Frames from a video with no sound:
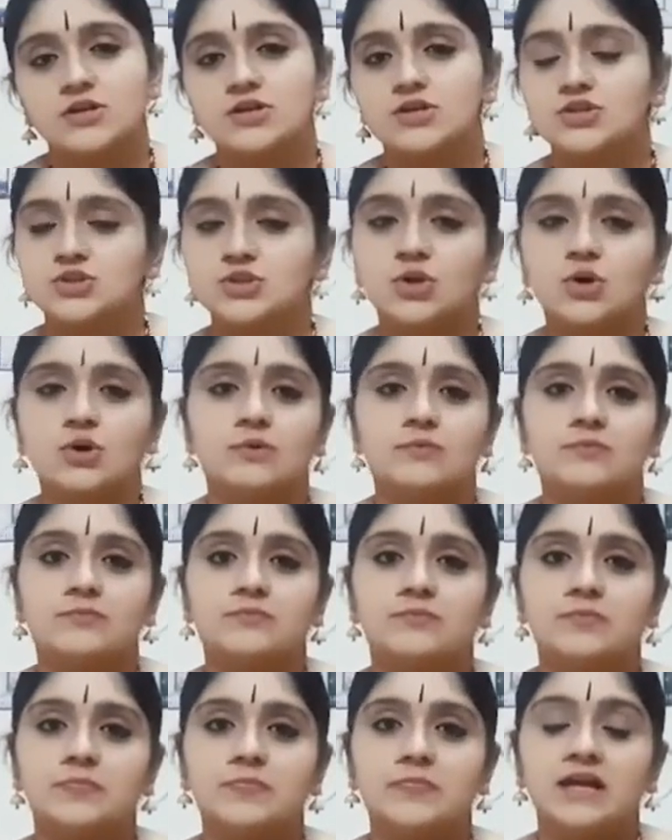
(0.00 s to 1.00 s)
So,
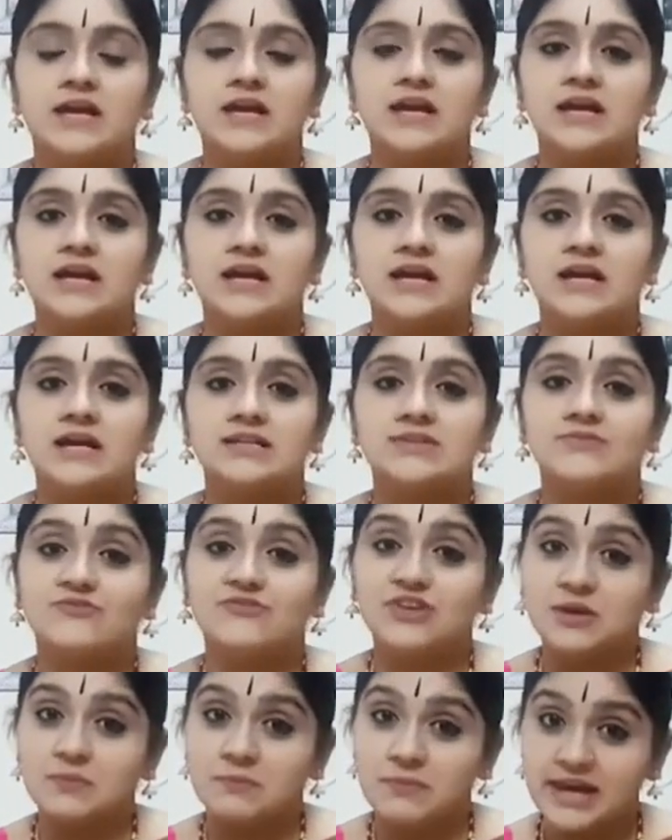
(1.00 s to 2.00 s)

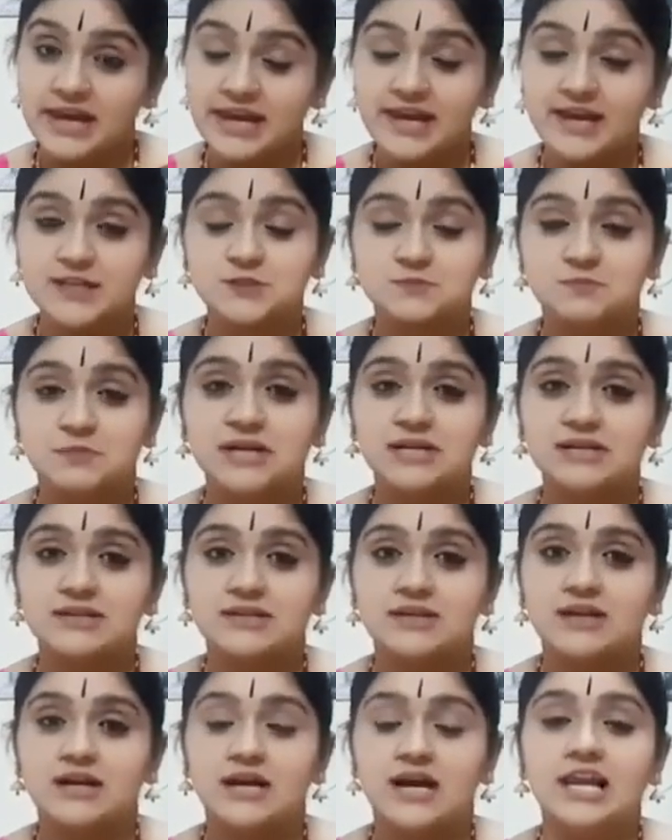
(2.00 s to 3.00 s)
we may expect
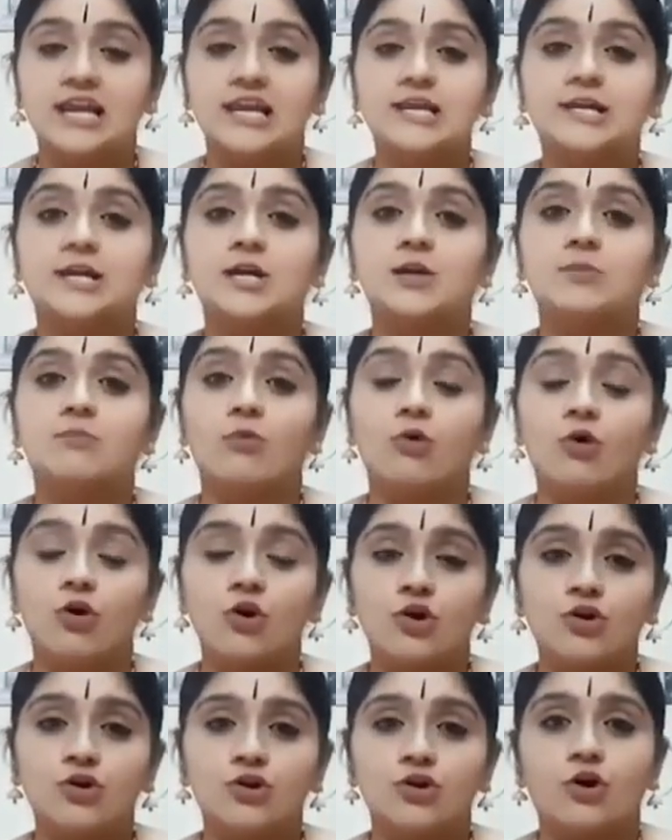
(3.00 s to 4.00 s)
a little
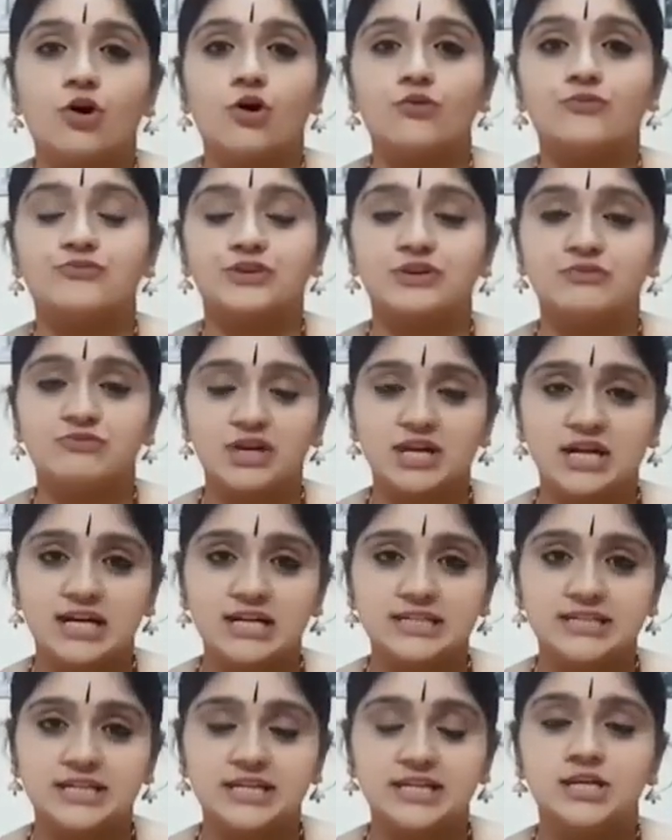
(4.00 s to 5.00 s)
more of
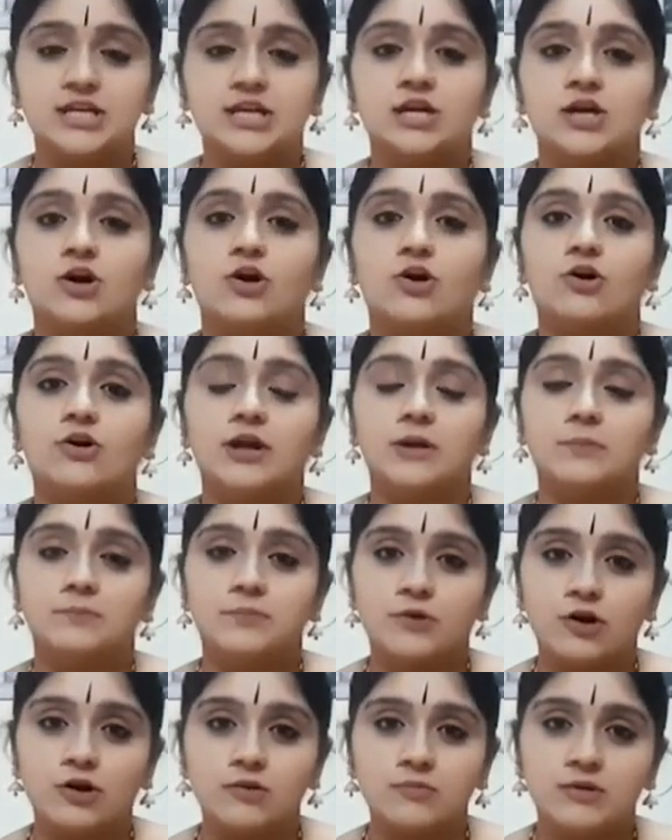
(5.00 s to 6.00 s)
difficulty or a
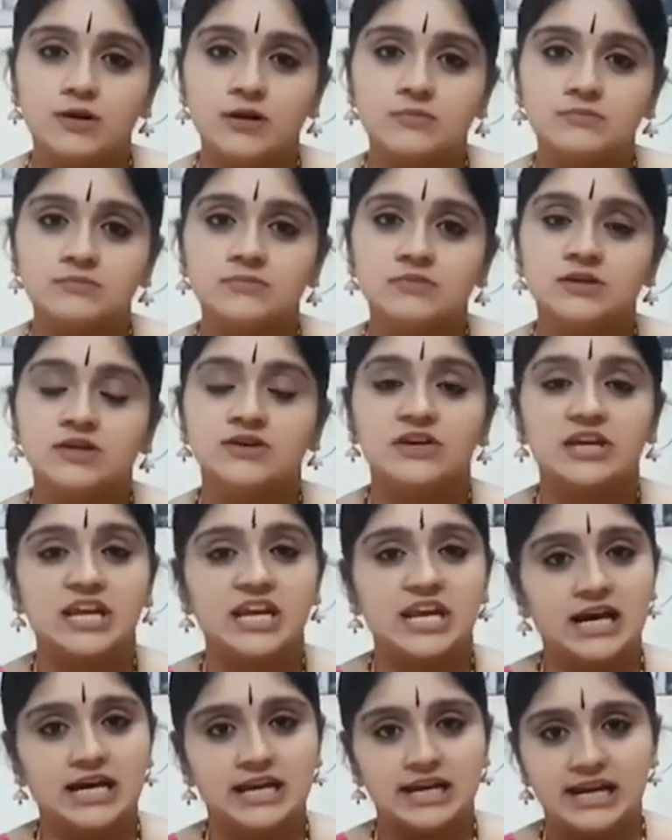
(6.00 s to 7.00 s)
problem in
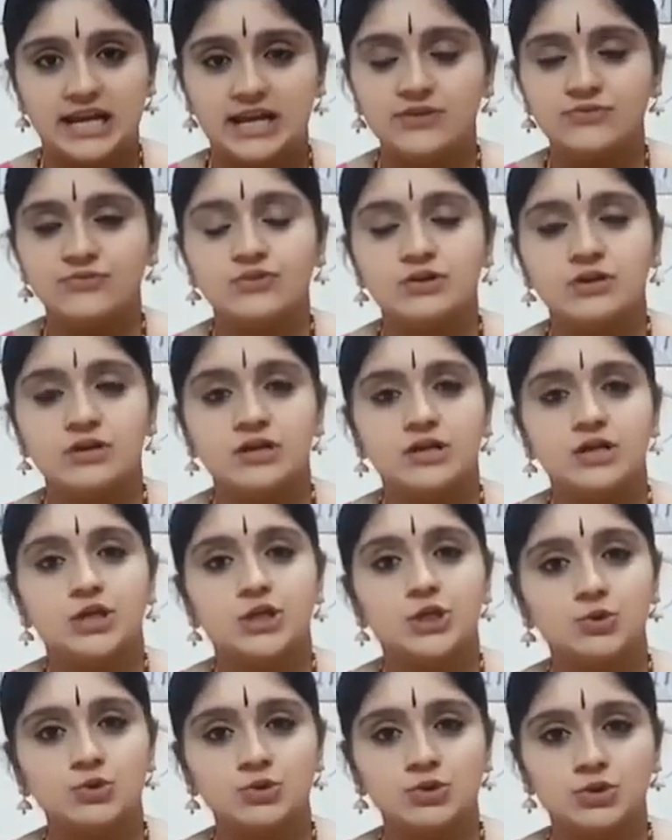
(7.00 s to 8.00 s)
our life
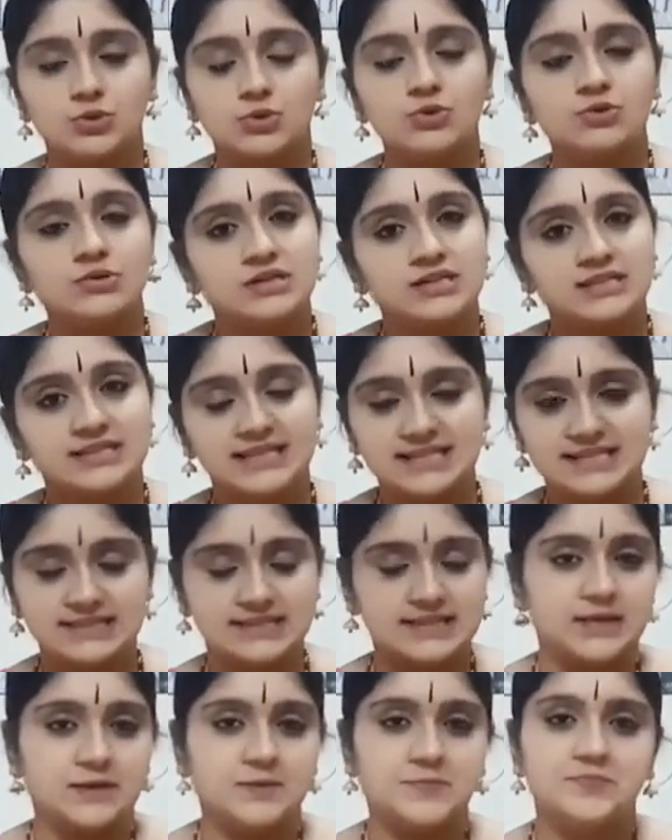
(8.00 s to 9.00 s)
due to this
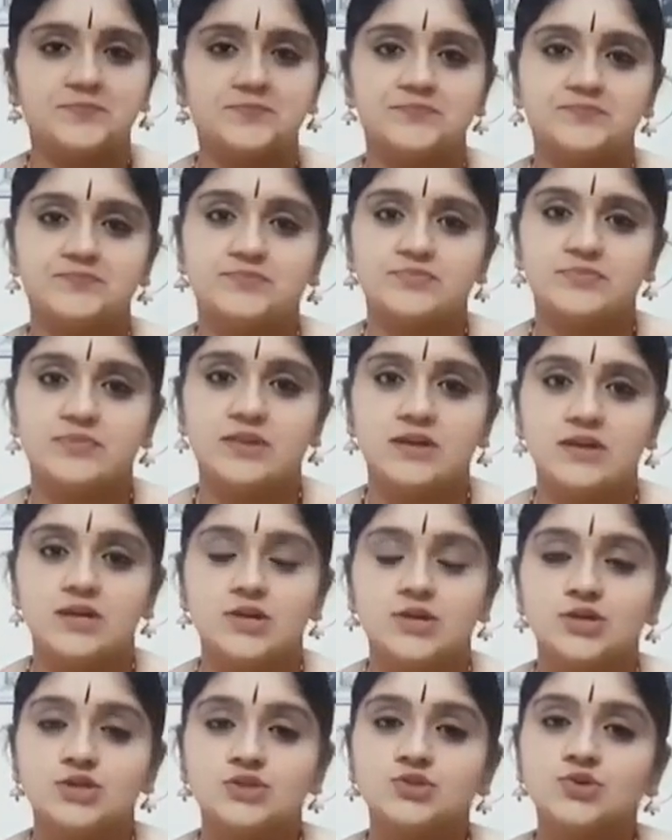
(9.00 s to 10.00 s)
thing.
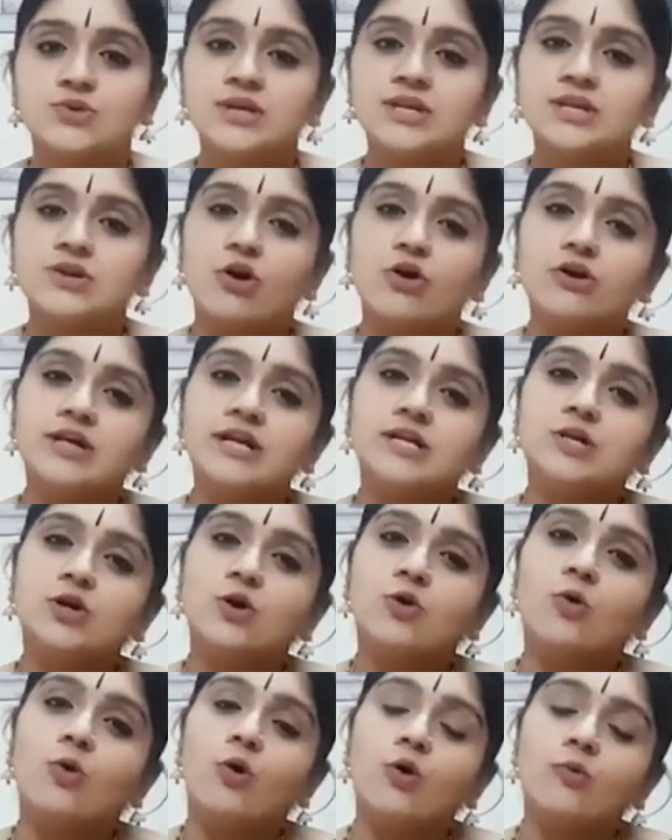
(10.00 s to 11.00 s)
So, in order
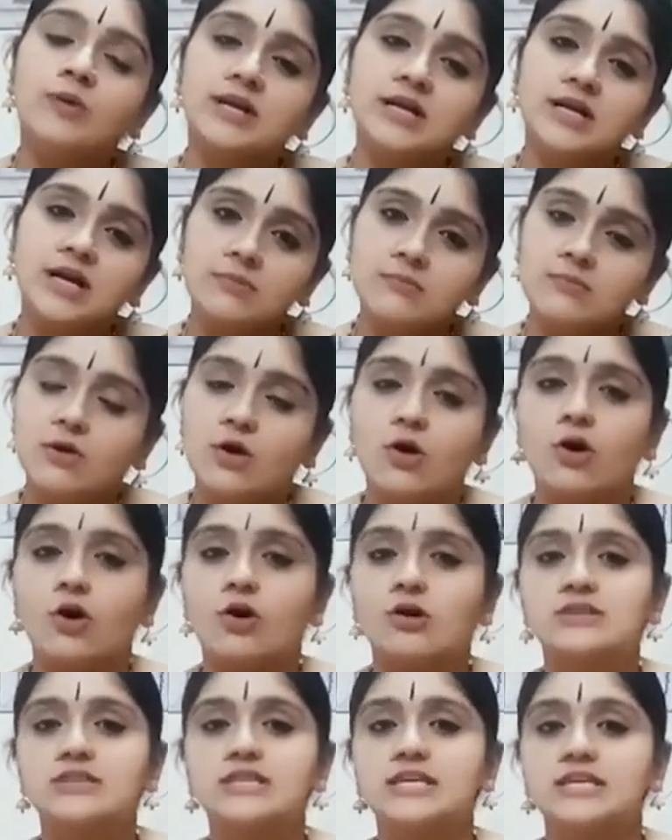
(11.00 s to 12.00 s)
to overcome
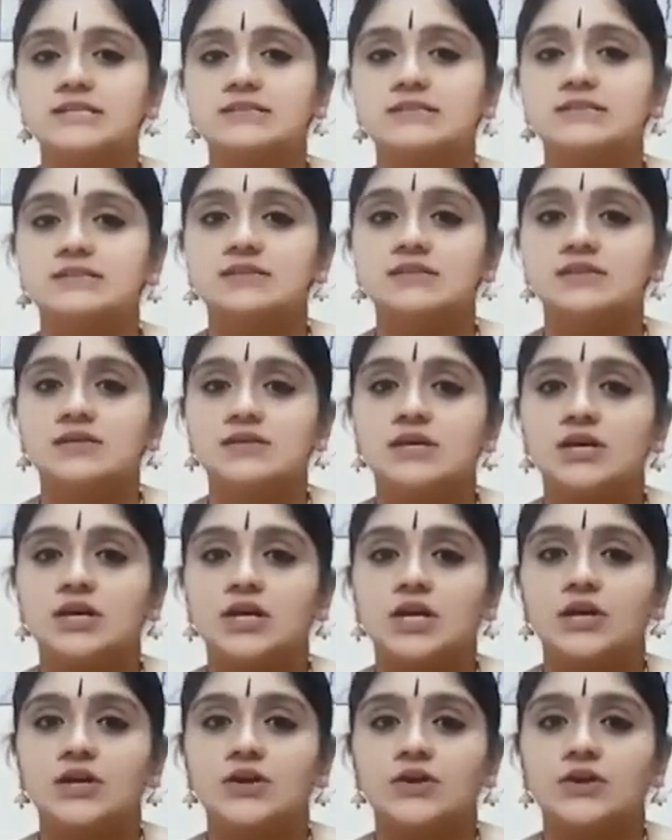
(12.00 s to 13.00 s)
all these,
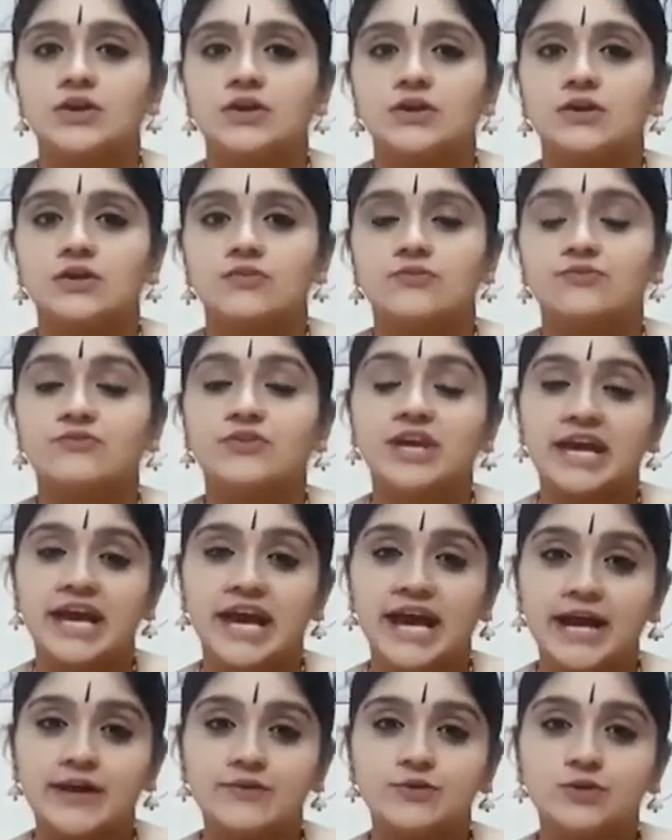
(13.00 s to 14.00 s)
we
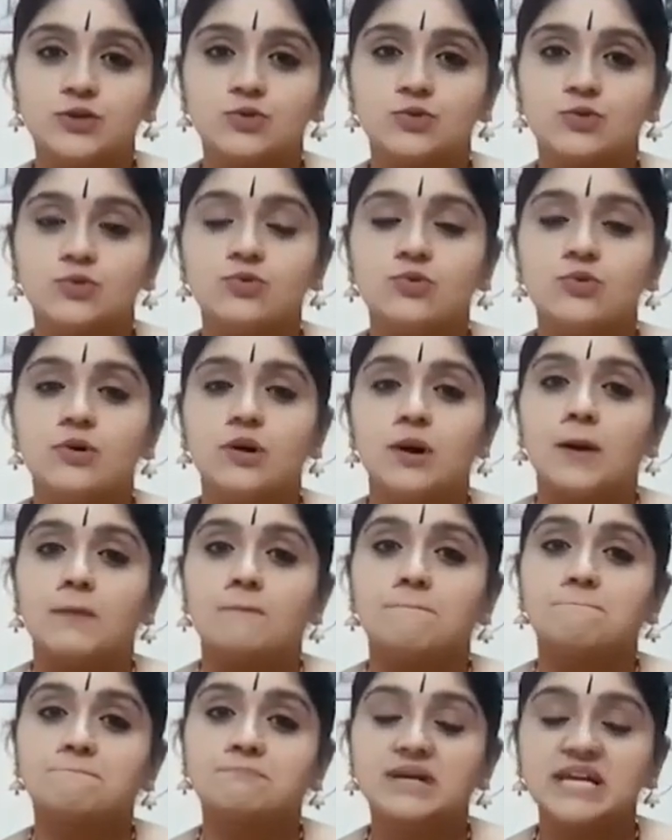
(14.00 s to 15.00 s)
have to
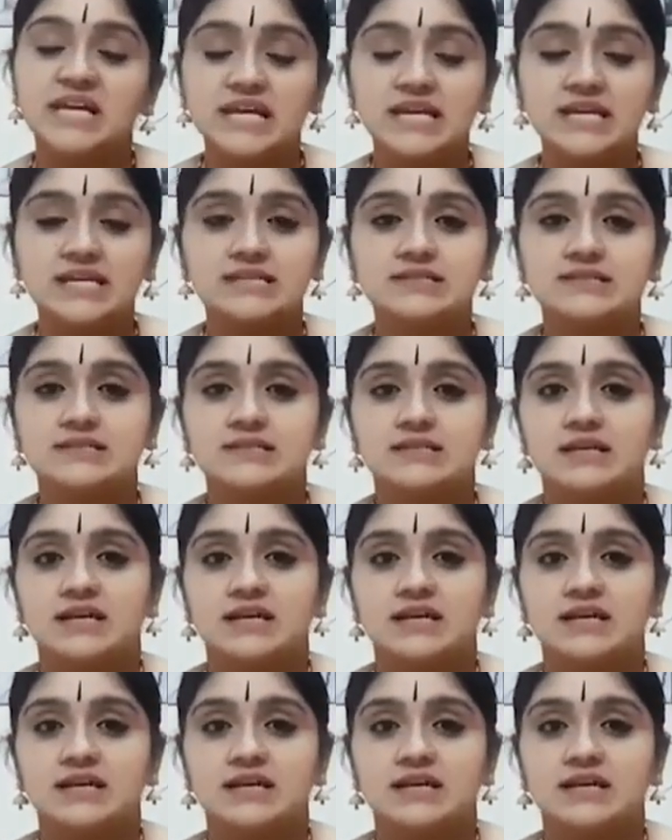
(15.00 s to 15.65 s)
please